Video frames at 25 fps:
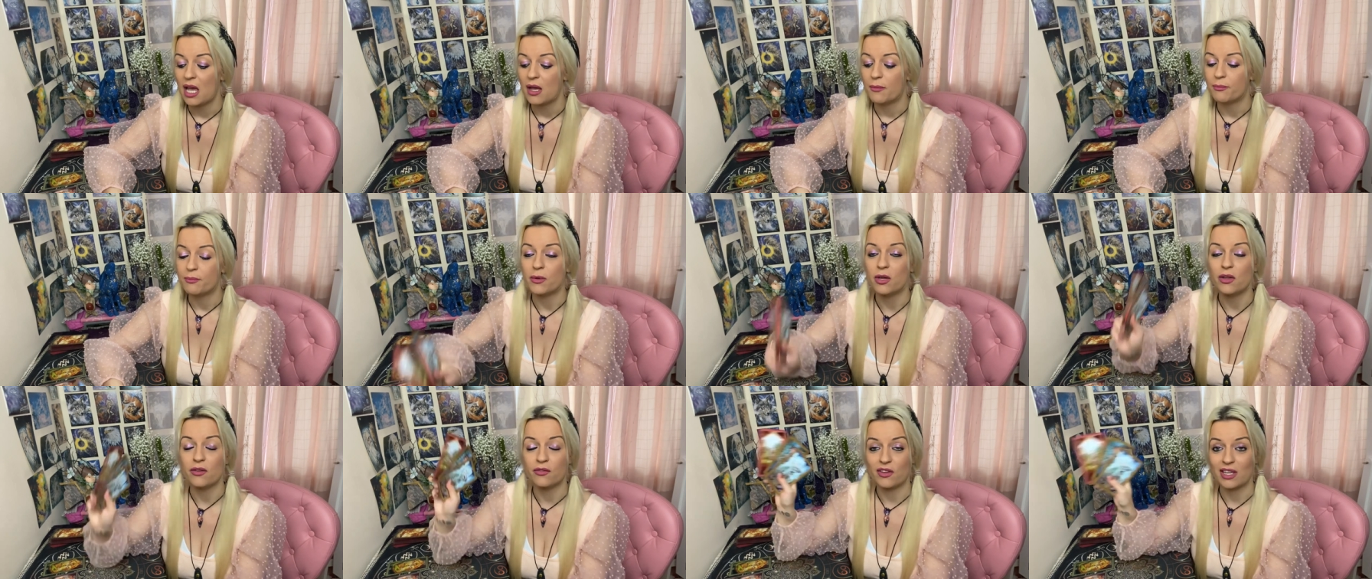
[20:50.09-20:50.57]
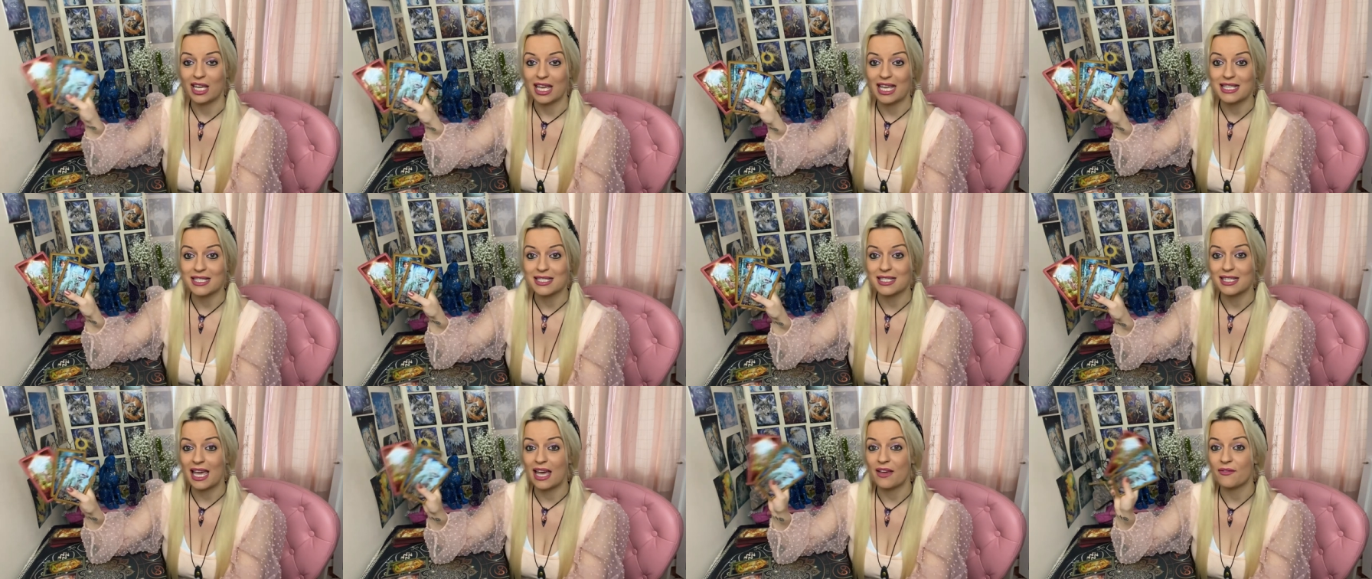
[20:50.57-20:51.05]
Moving
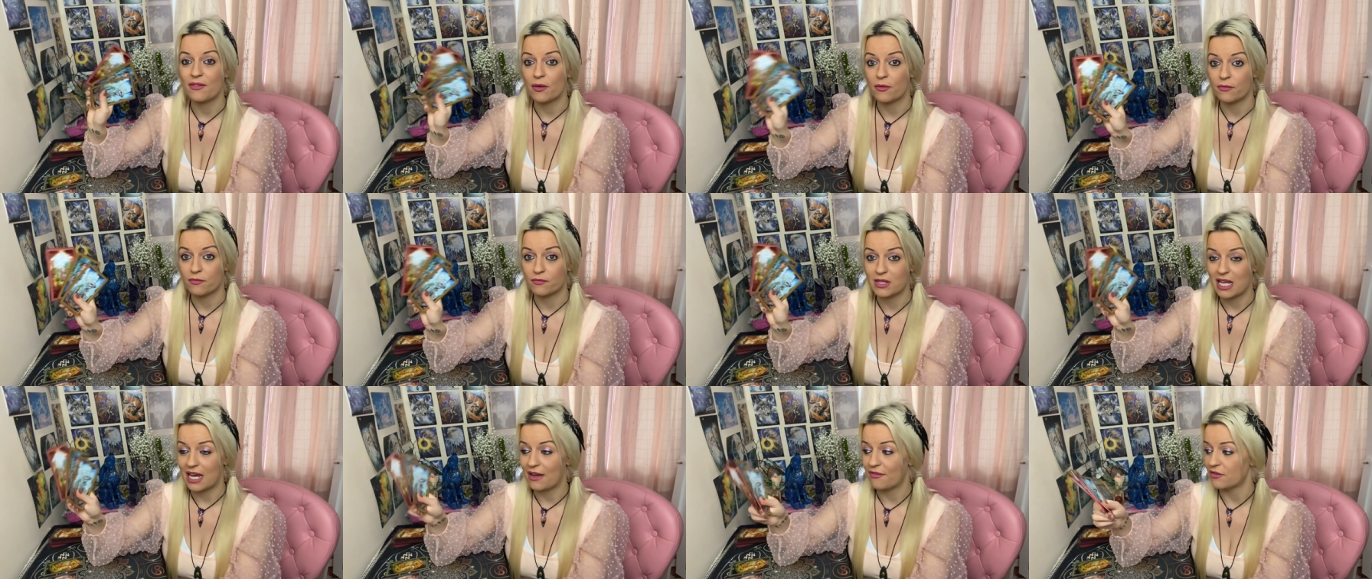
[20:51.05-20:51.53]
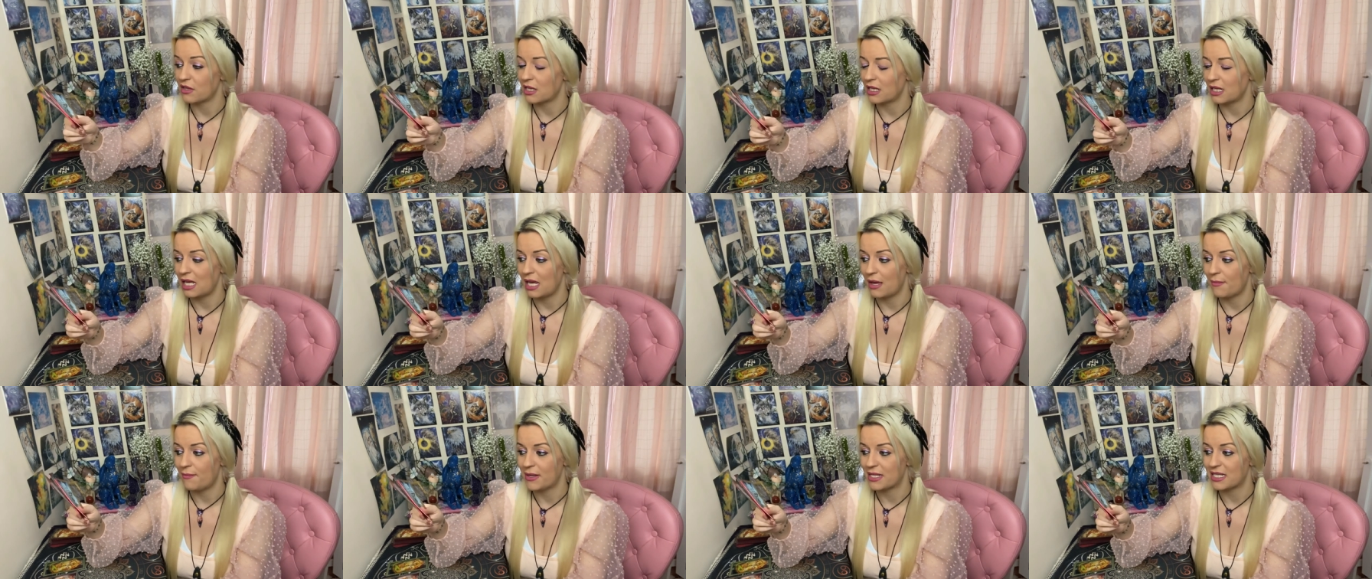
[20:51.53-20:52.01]
in together,
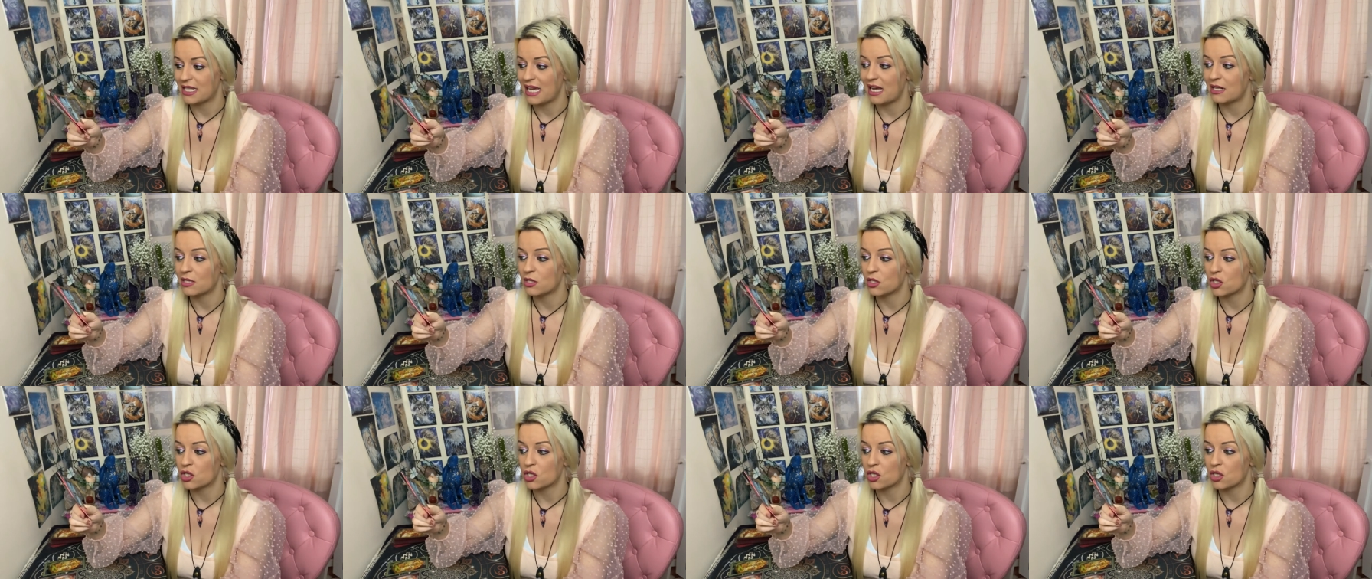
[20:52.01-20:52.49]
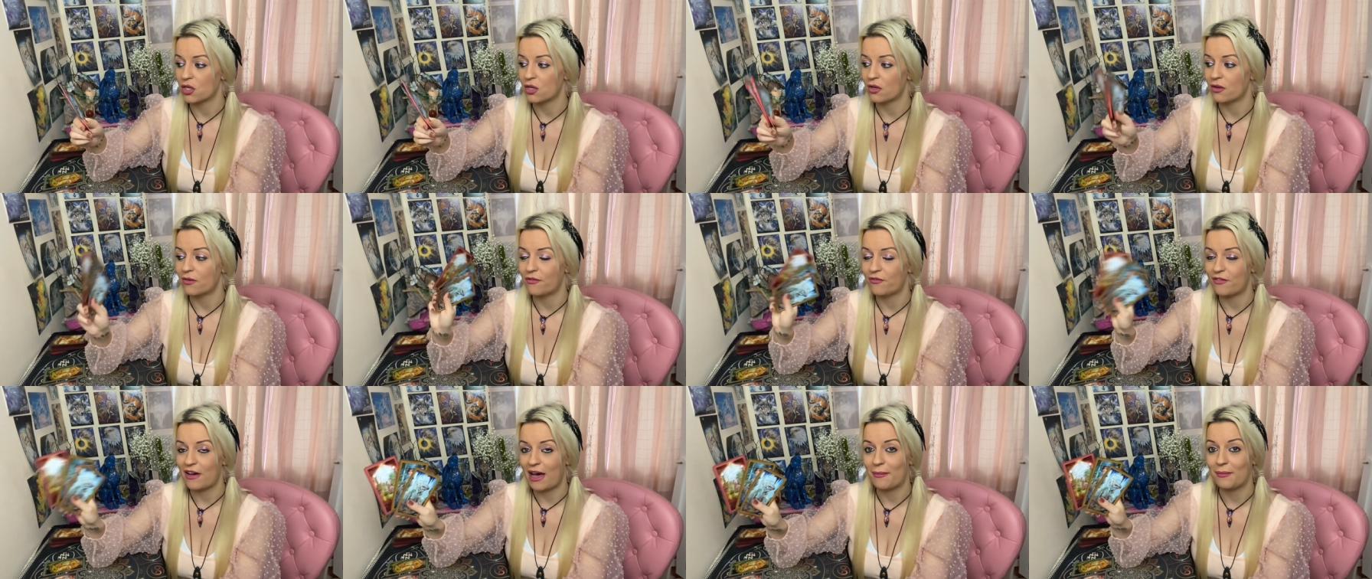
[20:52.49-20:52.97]
definitely a
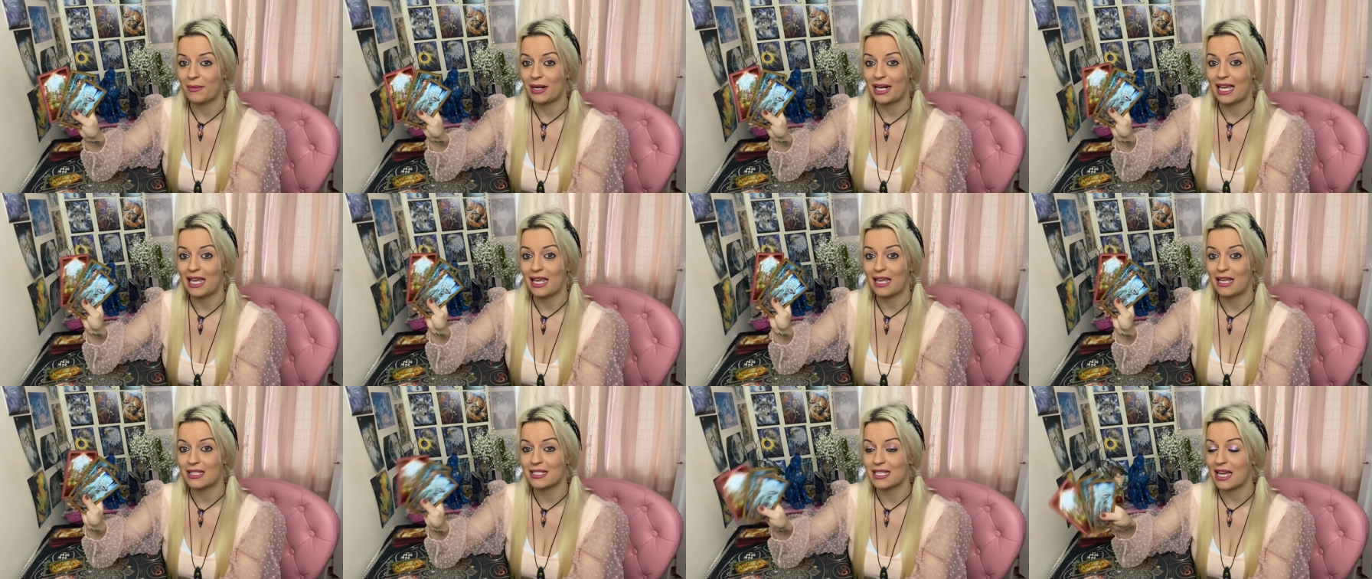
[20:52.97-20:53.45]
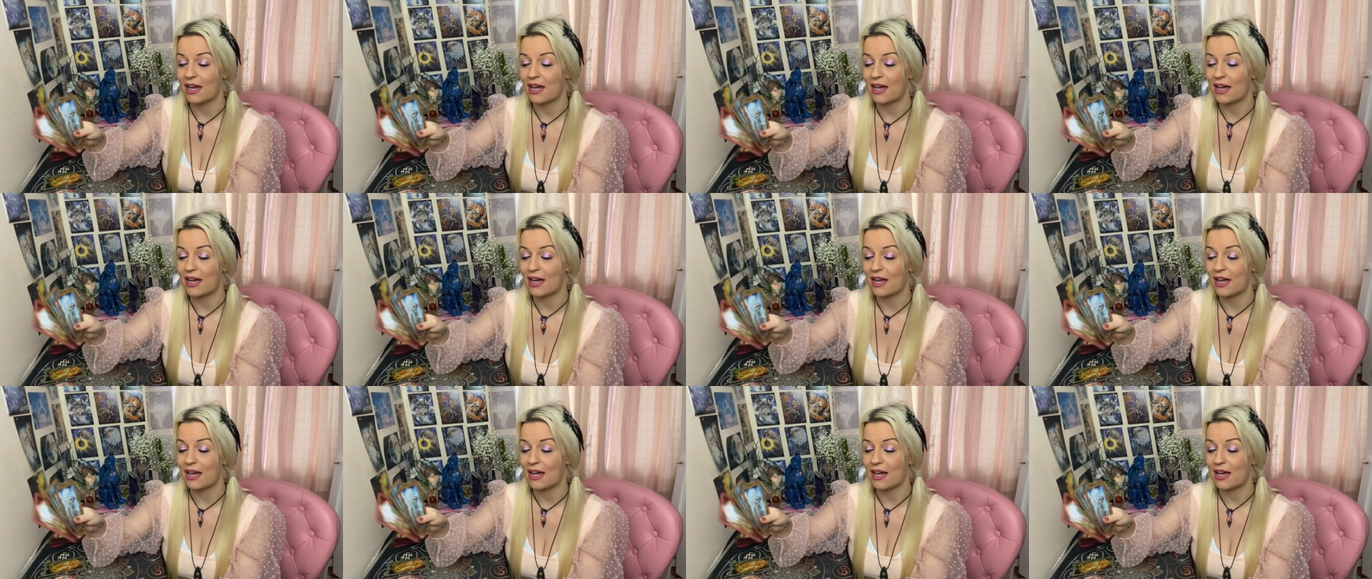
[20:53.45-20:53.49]
potential family,